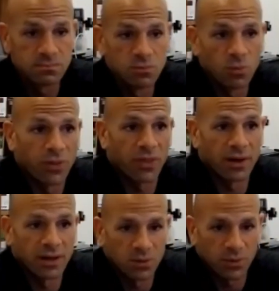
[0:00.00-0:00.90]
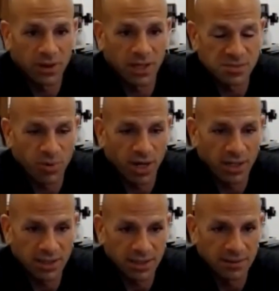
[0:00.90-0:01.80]
with Gus
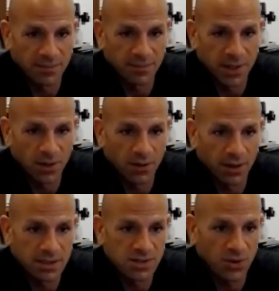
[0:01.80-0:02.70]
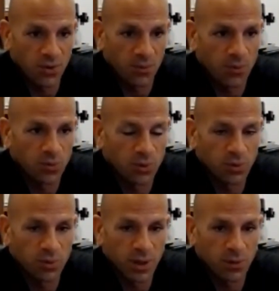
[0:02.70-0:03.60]
Bradley and all that. So
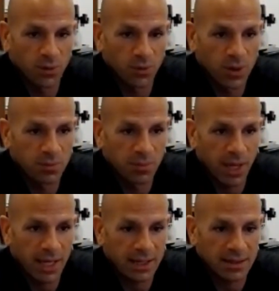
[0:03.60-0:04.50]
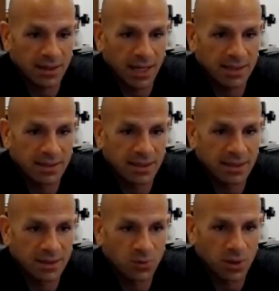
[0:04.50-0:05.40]
when I went back in
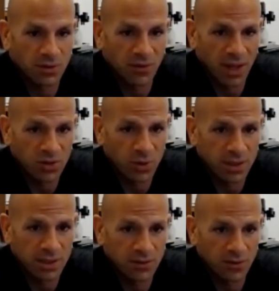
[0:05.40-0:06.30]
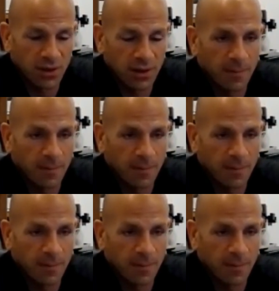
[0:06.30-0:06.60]
18 and we evaluated everything,